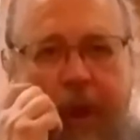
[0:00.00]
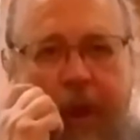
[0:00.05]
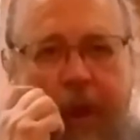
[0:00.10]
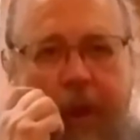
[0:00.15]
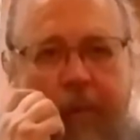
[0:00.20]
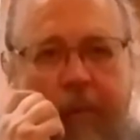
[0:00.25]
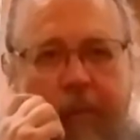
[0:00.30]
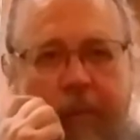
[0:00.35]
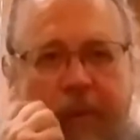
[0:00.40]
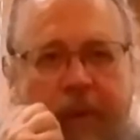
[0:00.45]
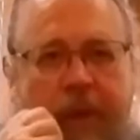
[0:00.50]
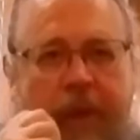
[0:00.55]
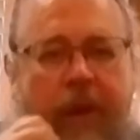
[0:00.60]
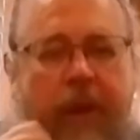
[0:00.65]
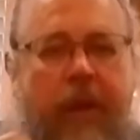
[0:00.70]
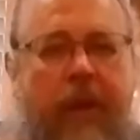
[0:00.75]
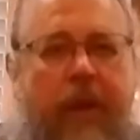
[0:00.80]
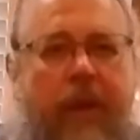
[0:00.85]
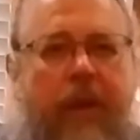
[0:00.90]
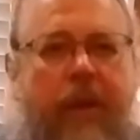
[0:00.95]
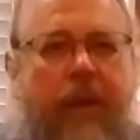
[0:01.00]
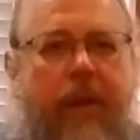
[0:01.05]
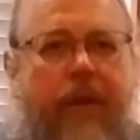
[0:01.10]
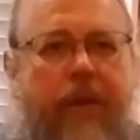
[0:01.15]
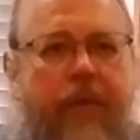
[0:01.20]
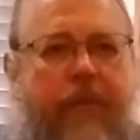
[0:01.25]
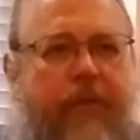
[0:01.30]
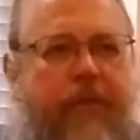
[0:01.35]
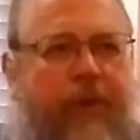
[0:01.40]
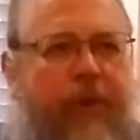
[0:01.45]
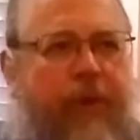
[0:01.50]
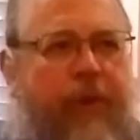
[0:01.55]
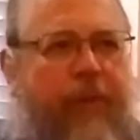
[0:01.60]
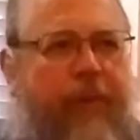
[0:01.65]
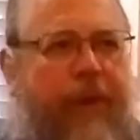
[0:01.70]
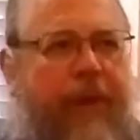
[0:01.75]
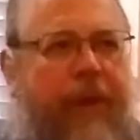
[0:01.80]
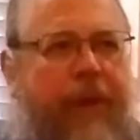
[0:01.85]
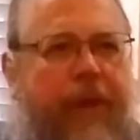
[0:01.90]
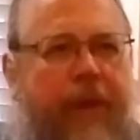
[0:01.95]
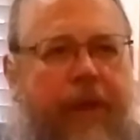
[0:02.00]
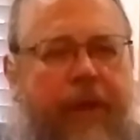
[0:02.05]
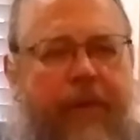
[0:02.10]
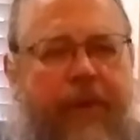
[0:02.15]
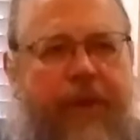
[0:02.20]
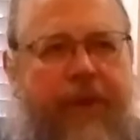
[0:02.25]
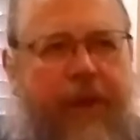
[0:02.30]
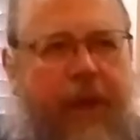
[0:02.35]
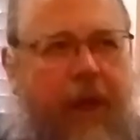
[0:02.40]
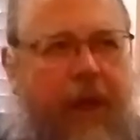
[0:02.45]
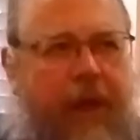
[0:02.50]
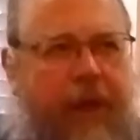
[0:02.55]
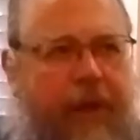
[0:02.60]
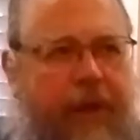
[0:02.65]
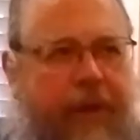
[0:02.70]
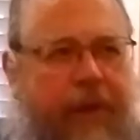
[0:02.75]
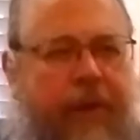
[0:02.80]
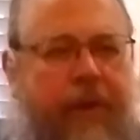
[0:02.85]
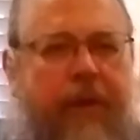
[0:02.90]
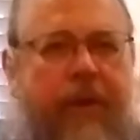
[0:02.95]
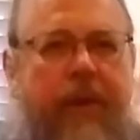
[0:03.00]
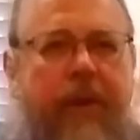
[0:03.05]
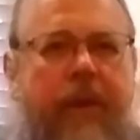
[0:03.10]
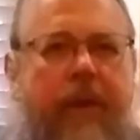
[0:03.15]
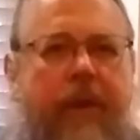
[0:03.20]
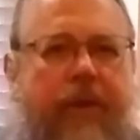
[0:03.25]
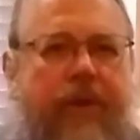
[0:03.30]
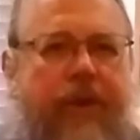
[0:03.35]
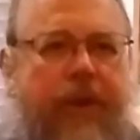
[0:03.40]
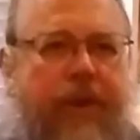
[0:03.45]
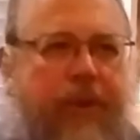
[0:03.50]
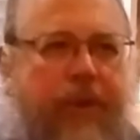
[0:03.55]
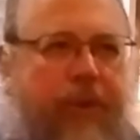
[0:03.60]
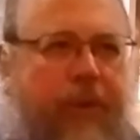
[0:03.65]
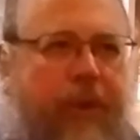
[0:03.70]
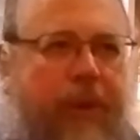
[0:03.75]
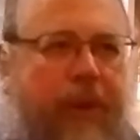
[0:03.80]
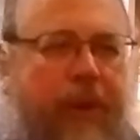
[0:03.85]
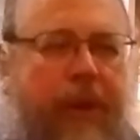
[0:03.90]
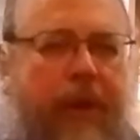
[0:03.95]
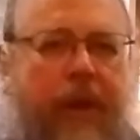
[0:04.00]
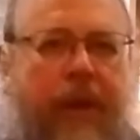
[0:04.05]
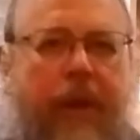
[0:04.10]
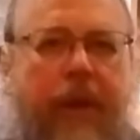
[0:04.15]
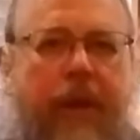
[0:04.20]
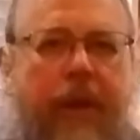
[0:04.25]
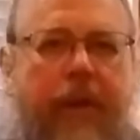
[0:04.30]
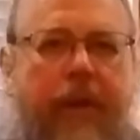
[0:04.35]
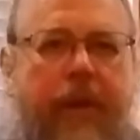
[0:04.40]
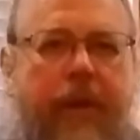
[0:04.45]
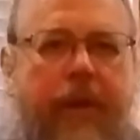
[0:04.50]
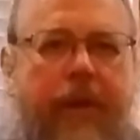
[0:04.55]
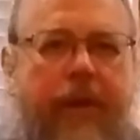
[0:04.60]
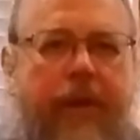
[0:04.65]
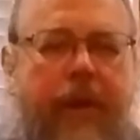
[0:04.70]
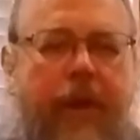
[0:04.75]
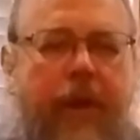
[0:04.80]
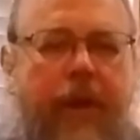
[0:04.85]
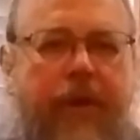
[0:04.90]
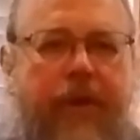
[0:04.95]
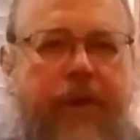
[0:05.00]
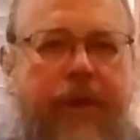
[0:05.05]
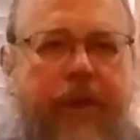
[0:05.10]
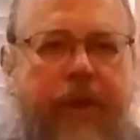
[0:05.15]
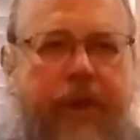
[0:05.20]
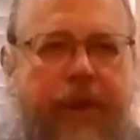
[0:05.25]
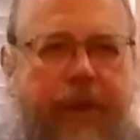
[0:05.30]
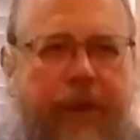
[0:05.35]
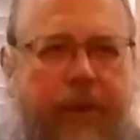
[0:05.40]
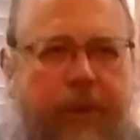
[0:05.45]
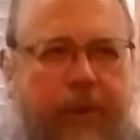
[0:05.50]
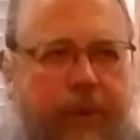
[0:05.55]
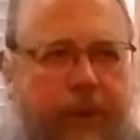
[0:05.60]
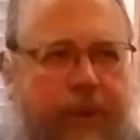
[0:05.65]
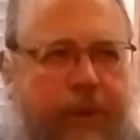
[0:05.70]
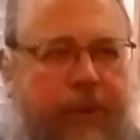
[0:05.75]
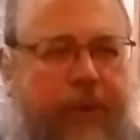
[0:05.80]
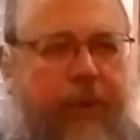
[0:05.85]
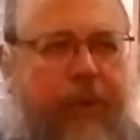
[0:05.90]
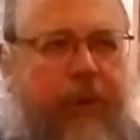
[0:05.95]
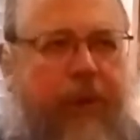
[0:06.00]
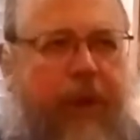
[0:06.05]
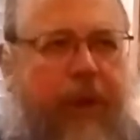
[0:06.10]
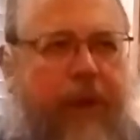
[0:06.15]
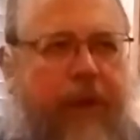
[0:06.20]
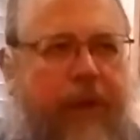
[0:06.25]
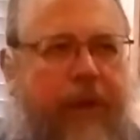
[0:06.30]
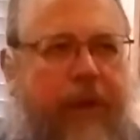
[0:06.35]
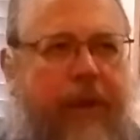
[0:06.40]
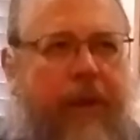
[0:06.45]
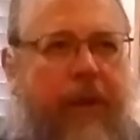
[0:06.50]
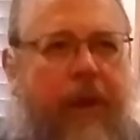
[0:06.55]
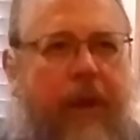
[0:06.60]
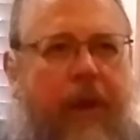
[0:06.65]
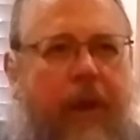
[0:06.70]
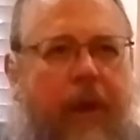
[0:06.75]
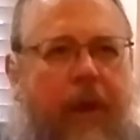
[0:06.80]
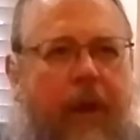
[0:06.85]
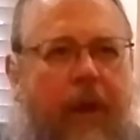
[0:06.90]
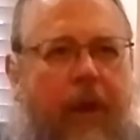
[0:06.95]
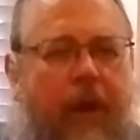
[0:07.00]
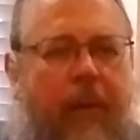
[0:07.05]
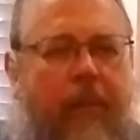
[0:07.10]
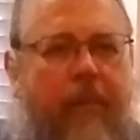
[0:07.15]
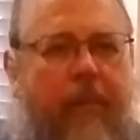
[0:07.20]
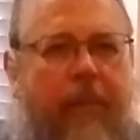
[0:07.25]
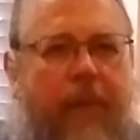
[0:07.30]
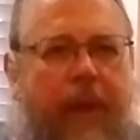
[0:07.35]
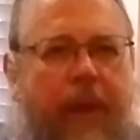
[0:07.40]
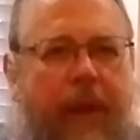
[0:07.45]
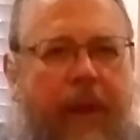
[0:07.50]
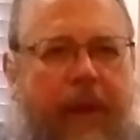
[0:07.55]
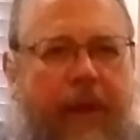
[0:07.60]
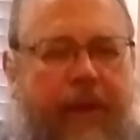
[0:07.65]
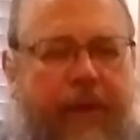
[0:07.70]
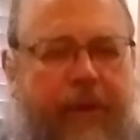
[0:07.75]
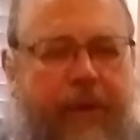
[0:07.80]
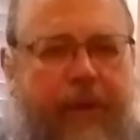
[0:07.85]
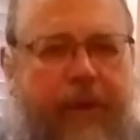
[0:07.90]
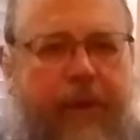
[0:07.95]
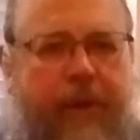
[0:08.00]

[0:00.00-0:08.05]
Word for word: uh, the very beginning of the 9th century that uh, St. Theodore the Studite um, and,